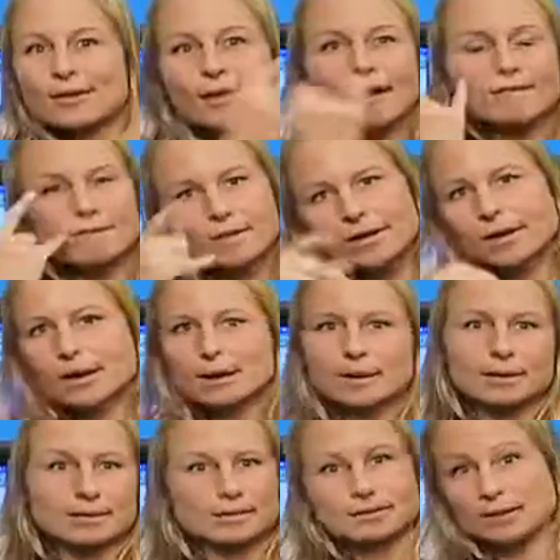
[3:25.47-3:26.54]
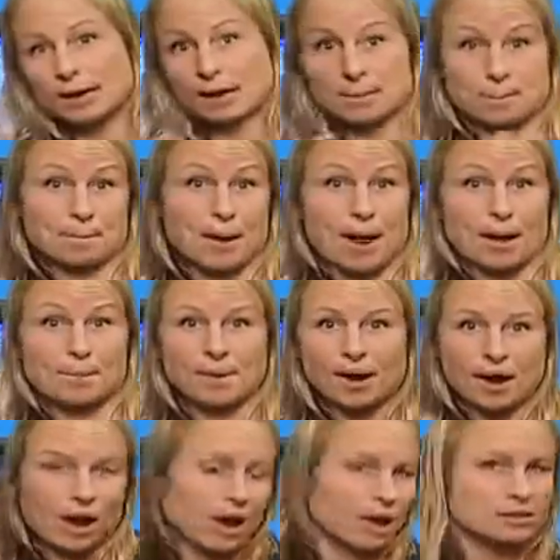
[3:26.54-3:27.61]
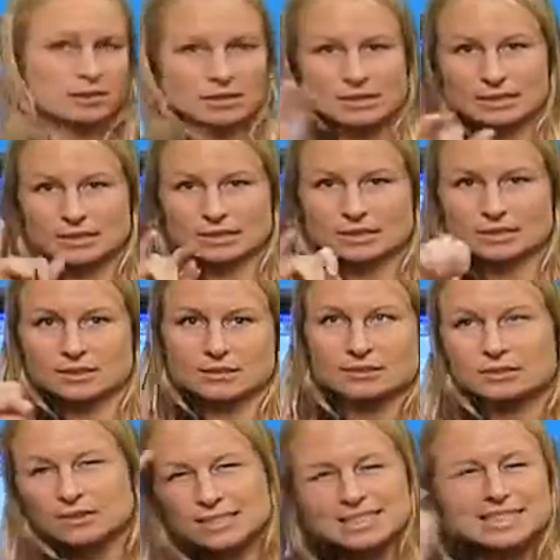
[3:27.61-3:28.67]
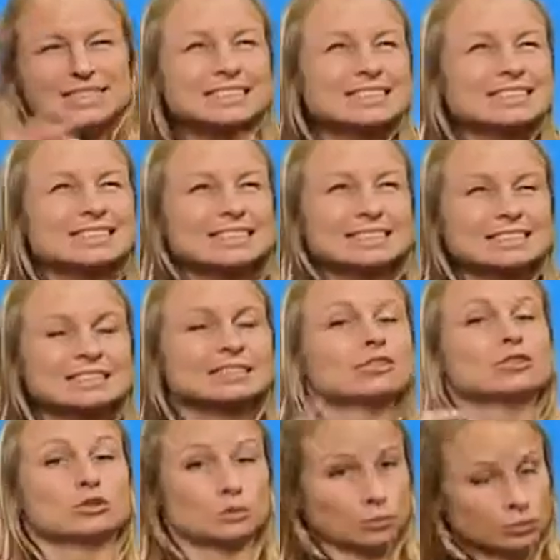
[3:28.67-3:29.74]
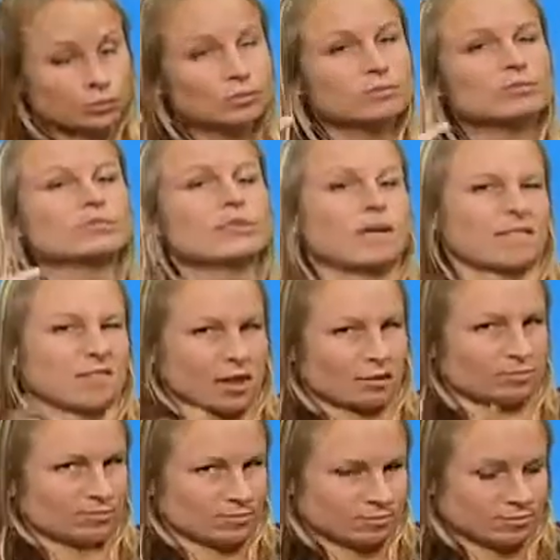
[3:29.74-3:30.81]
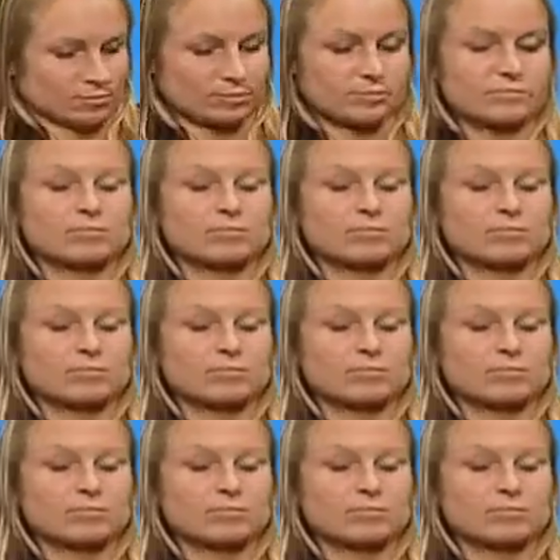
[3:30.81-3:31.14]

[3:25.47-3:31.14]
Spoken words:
perhaps if you're in Minneapolis or a large city area like that, first I'll show you how you can do.